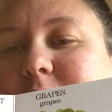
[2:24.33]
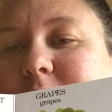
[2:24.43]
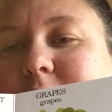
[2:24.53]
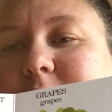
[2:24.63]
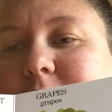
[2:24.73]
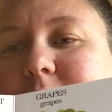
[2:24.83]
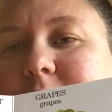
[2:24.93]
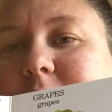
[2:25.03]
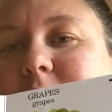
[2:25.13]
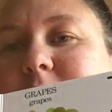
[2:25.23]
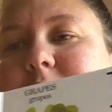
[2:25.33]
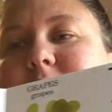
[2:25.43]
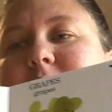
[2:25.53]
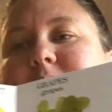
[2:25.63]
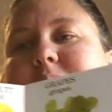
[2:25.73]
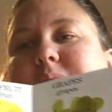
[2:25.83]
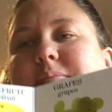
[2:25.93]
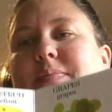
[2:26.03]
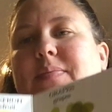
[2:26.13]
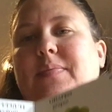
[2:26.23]

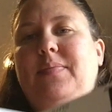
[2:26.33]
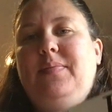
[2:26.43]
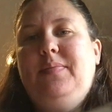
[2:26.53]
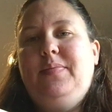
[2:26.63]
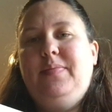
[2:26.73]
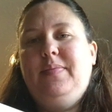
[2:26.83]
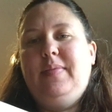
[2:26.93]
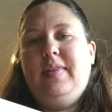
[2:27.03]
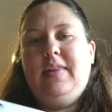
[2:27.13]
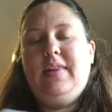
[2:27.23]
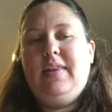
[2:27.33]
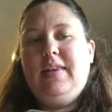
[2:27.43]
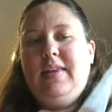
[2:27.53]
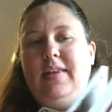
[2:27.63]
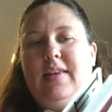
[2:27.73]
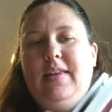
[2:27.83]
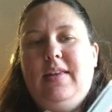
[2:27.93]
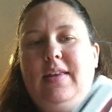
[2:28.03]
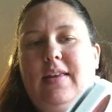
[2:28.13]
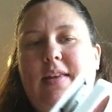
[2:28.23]

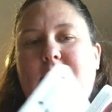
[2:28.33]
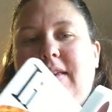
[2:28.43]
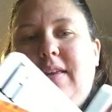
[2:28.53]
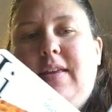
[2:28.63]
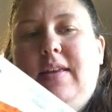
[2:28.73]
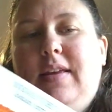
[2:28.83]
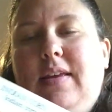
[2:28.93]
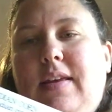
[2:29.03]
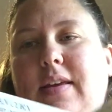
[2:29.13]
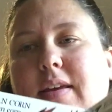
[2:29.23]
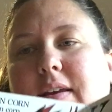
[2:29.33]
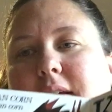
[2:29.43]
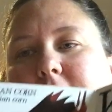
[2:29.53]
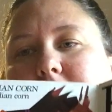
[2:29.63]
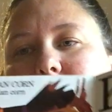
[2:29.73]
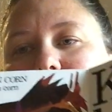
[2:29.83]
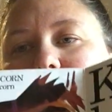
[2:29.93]
(no one is talking)